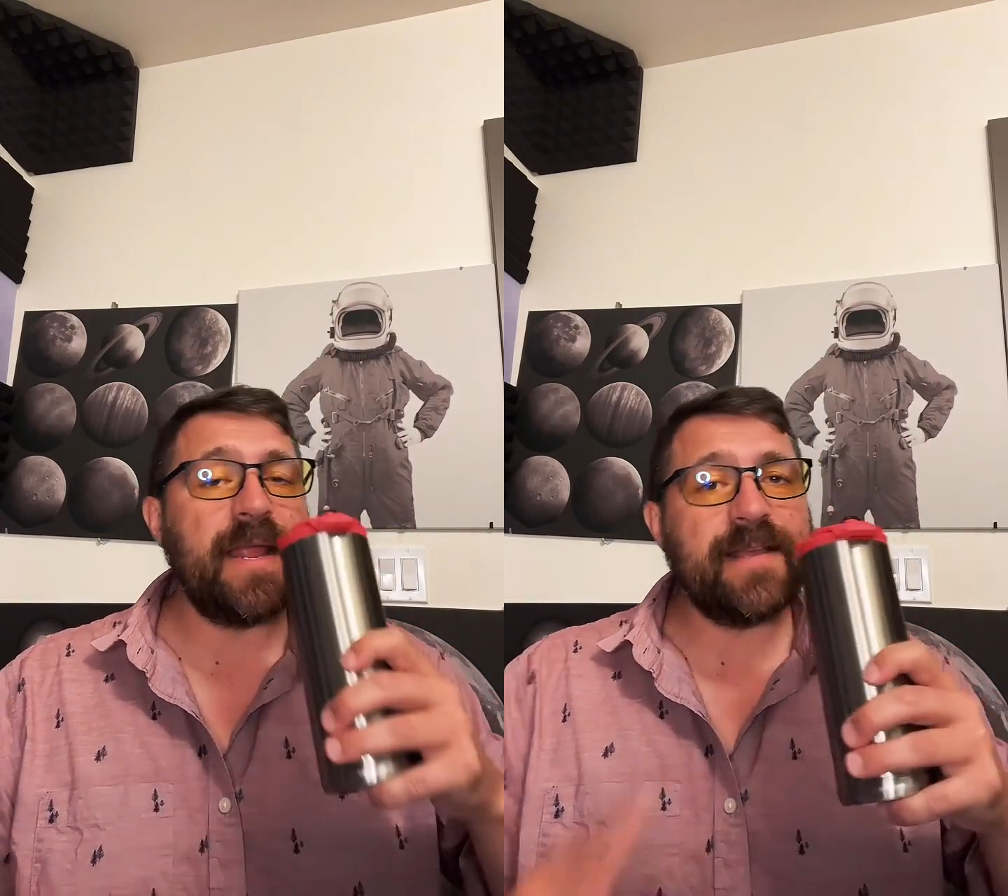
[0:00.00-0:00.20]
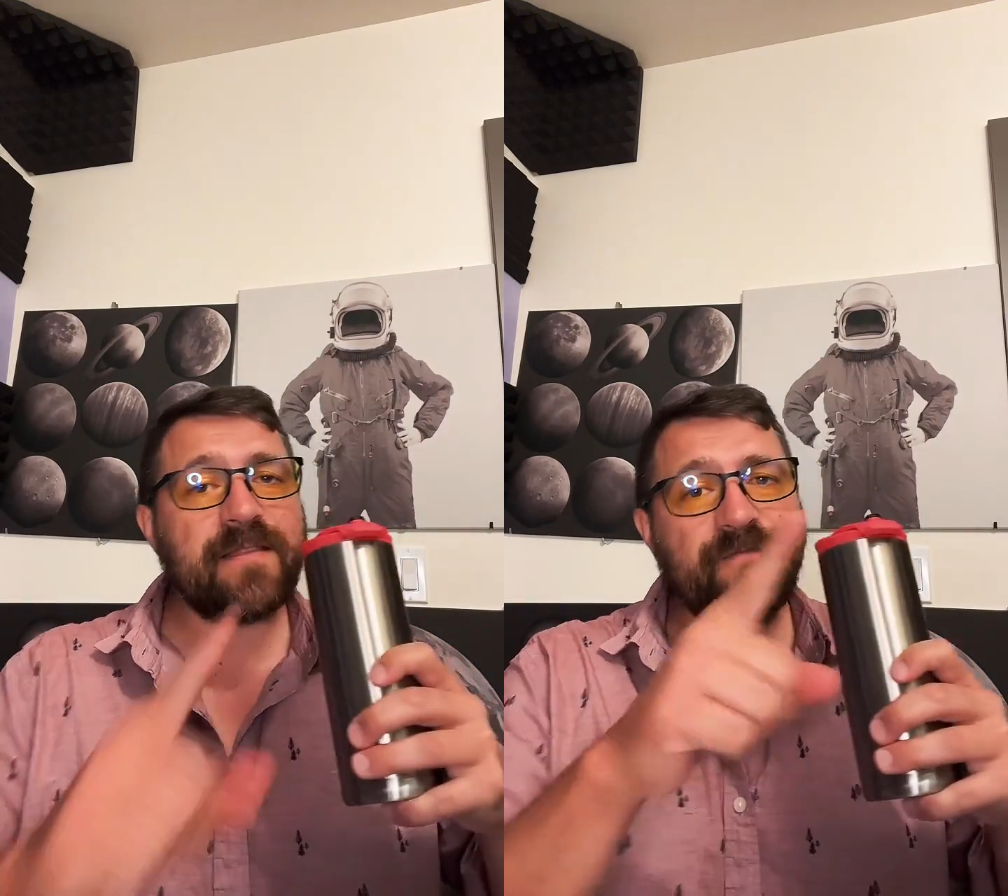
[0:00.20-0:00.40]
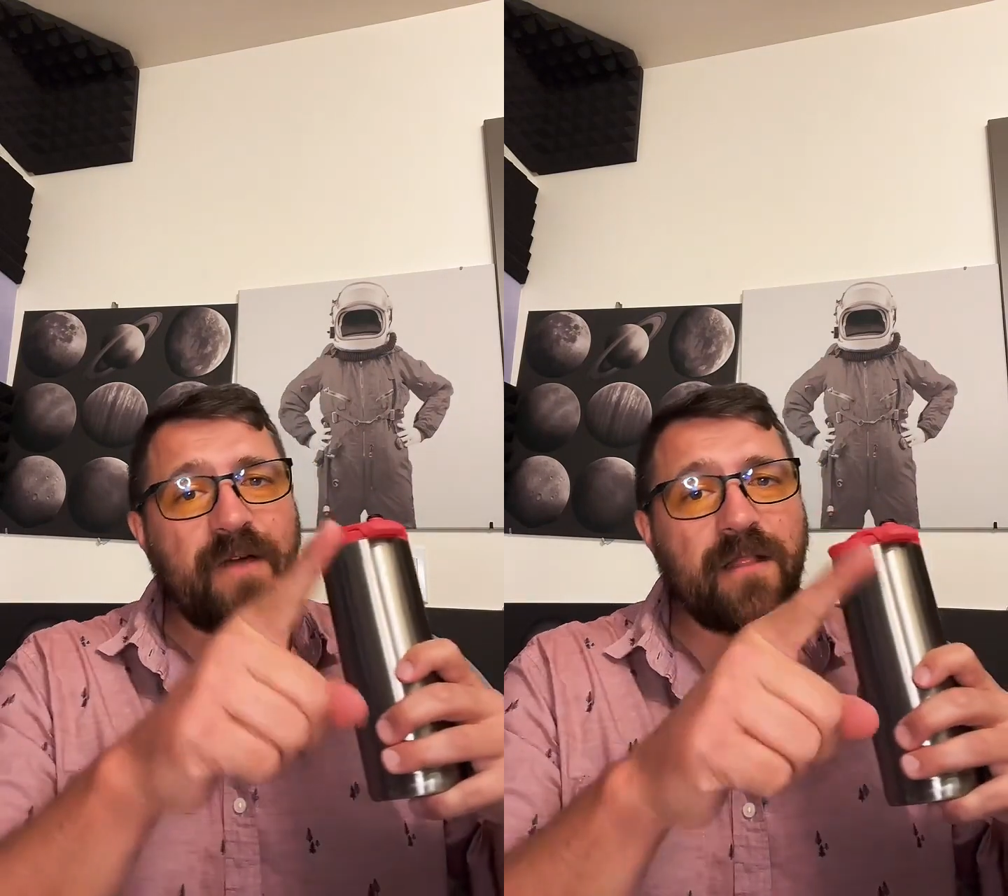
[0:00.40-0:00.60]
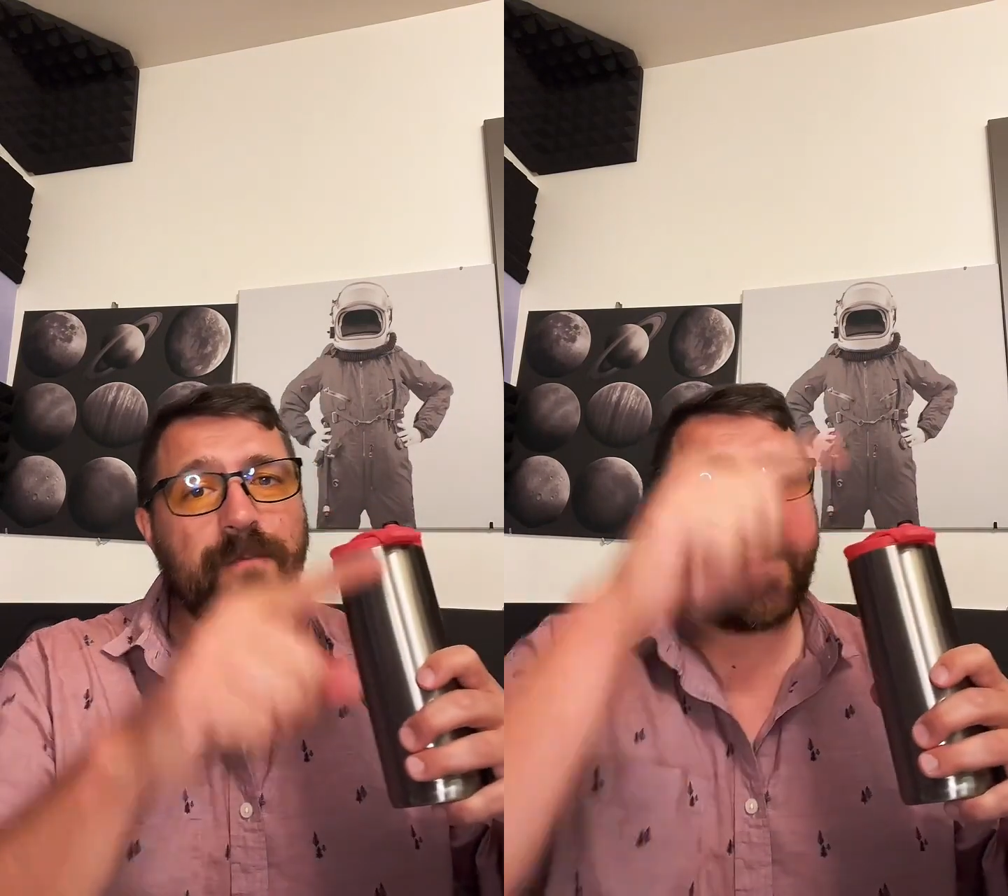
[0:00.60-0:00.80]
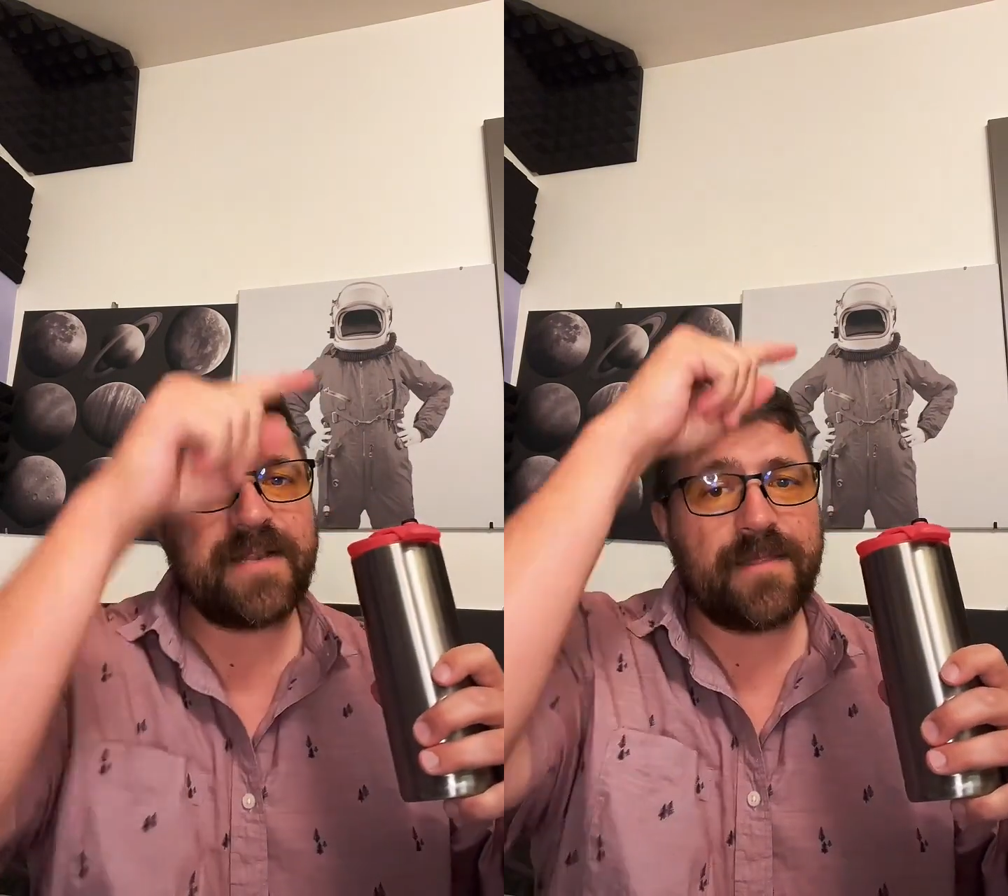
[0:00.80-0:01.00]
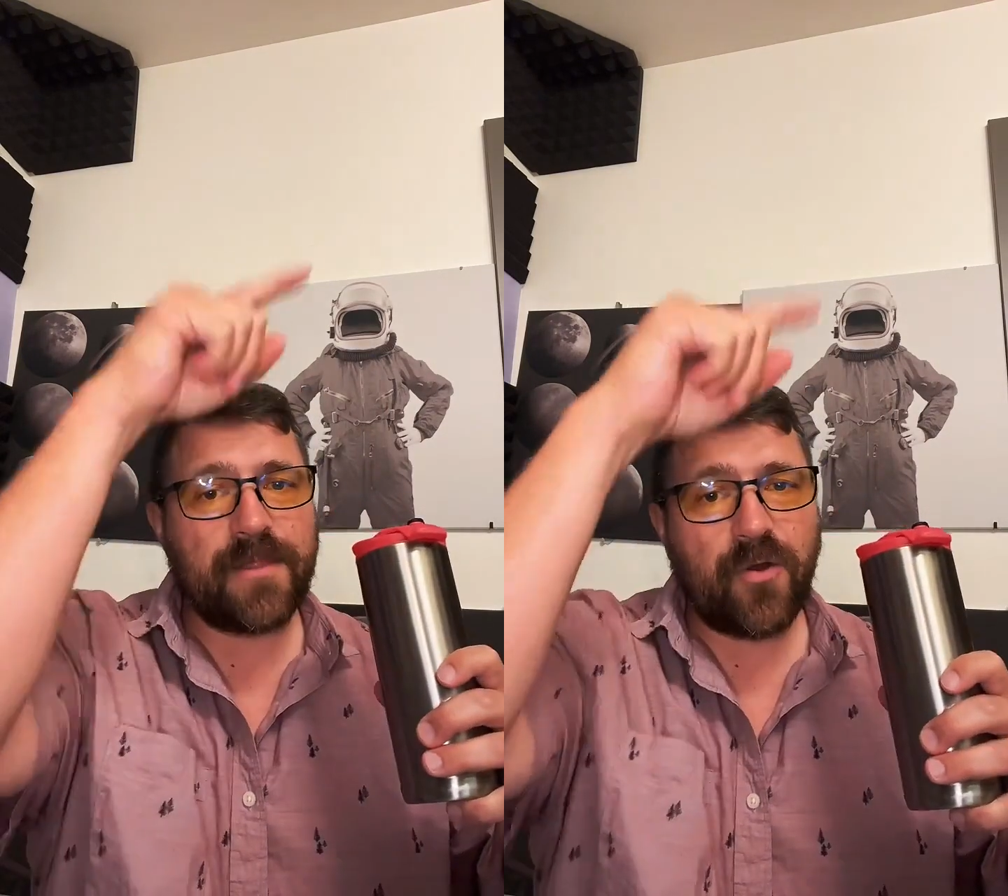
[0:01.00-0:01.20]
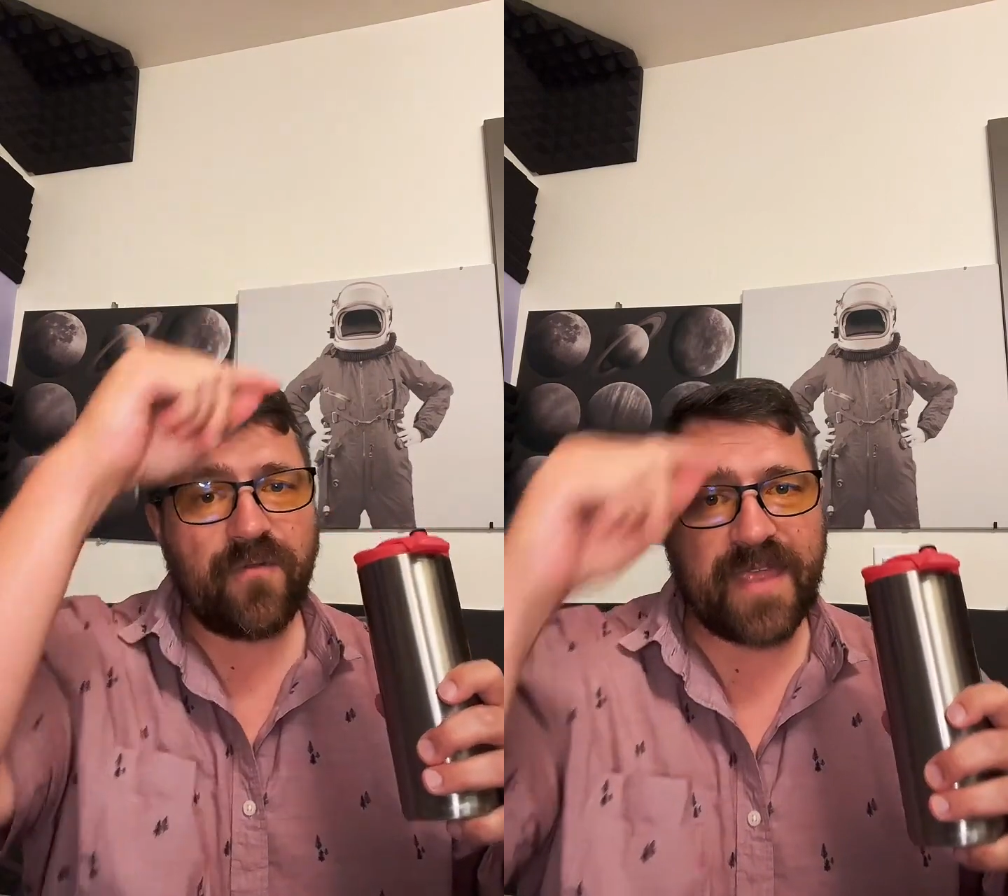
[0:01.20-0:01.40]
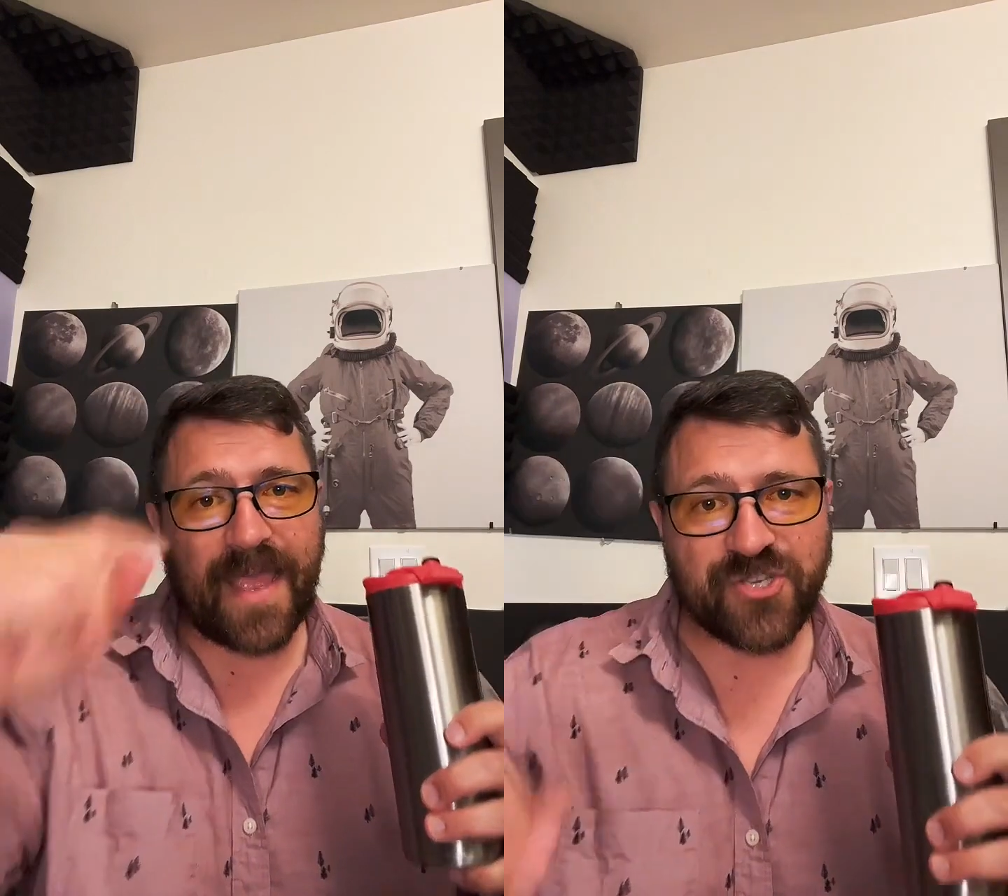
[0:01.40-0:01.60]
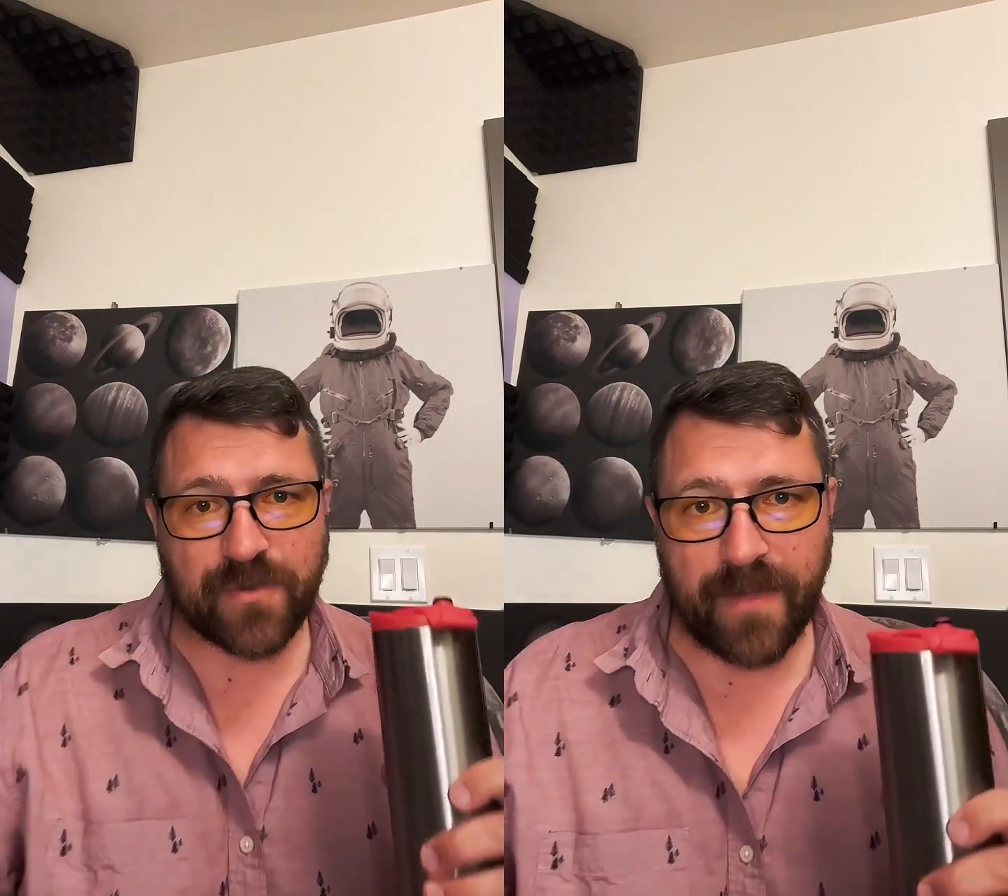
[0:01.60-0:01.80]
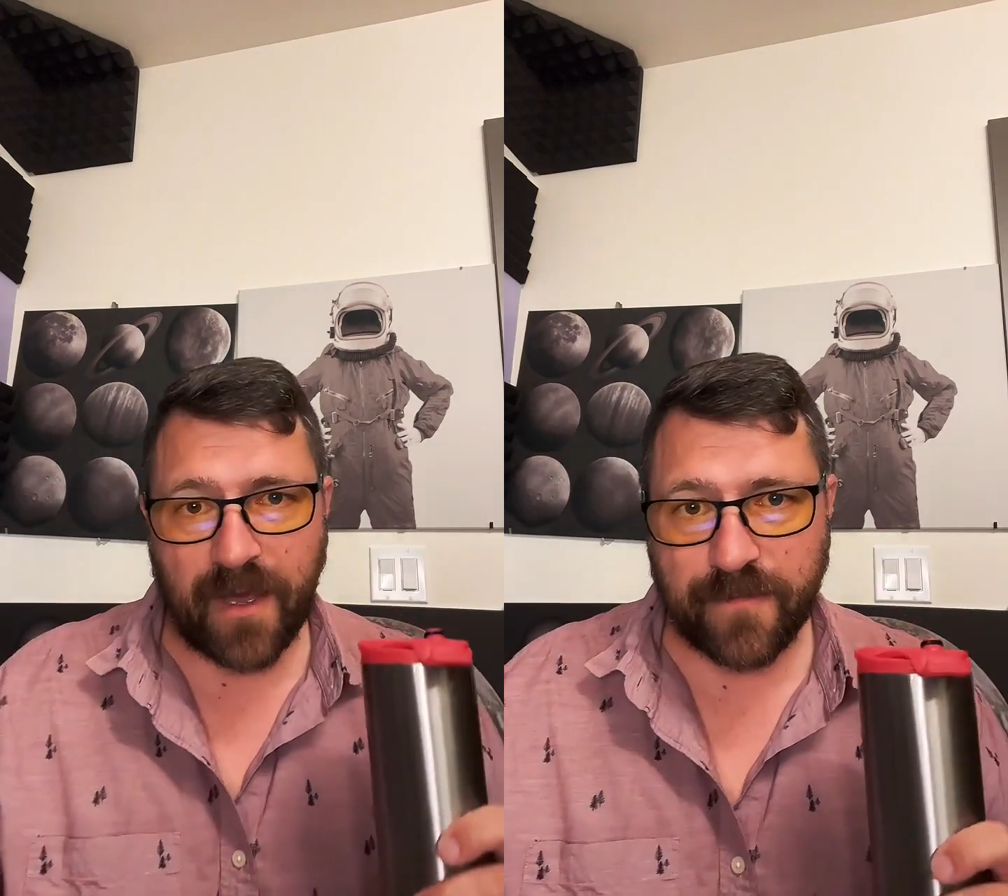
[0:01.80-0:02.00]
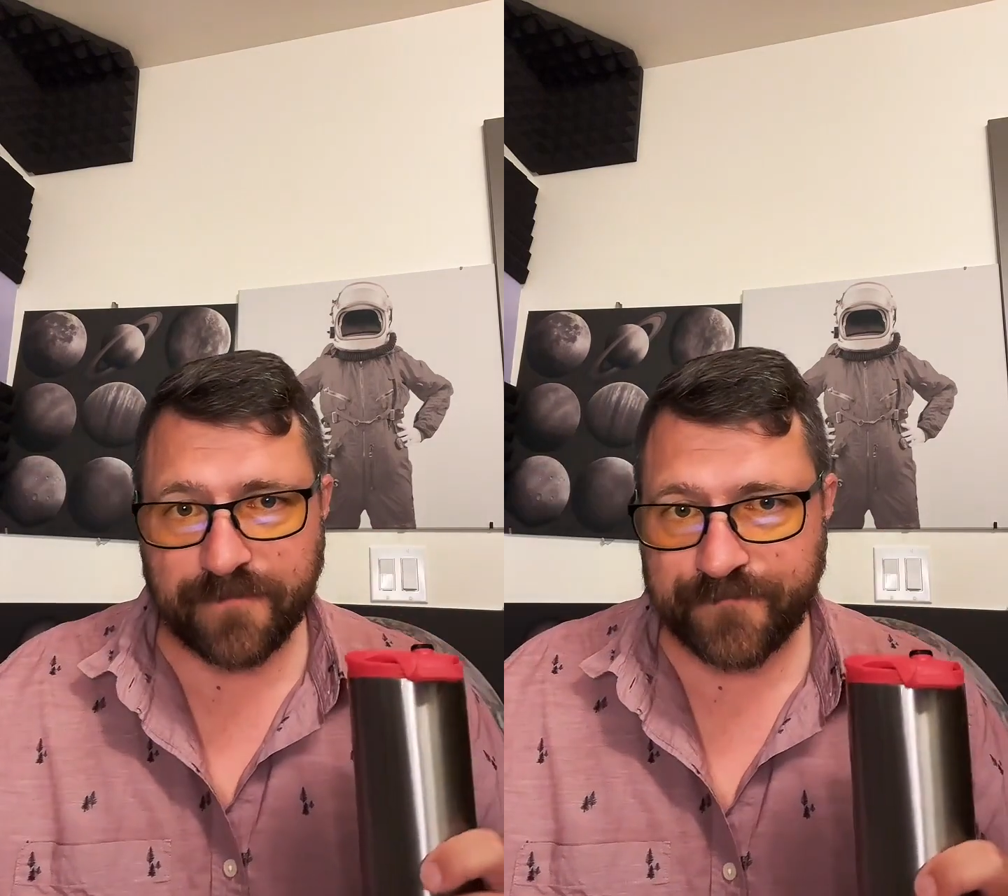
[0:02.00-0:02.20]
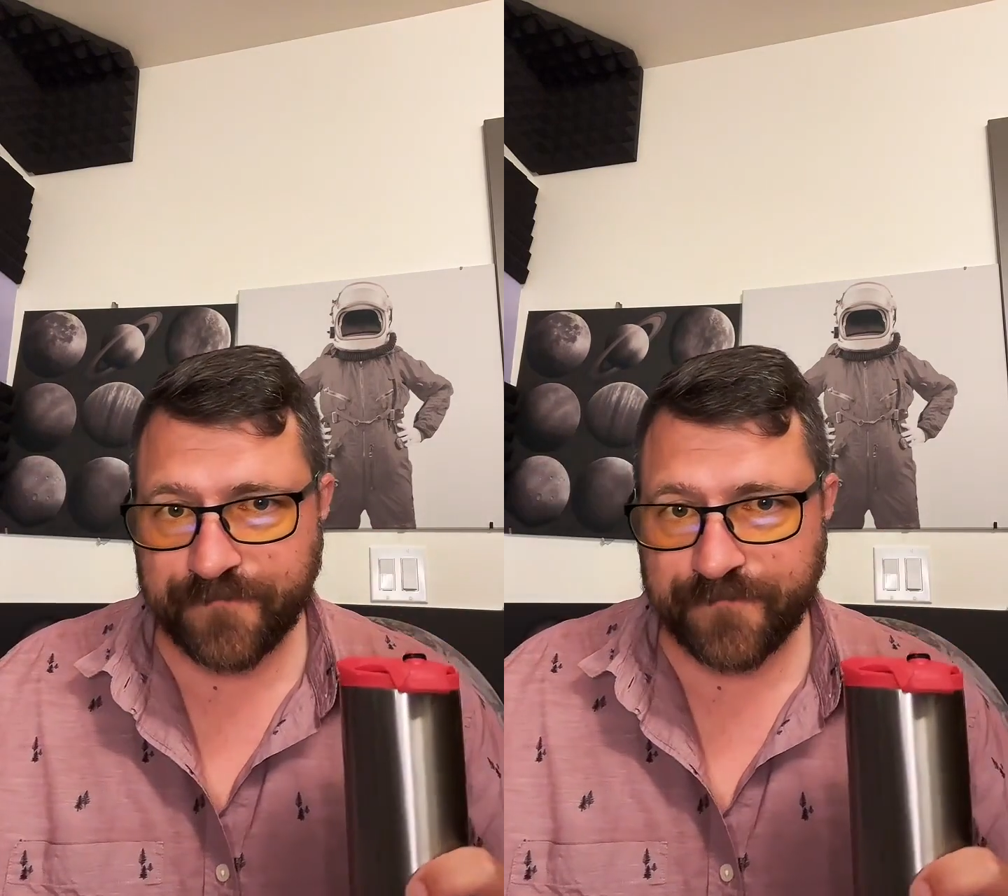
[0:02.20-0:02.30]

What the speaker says: And hit the follow button and the notification bell.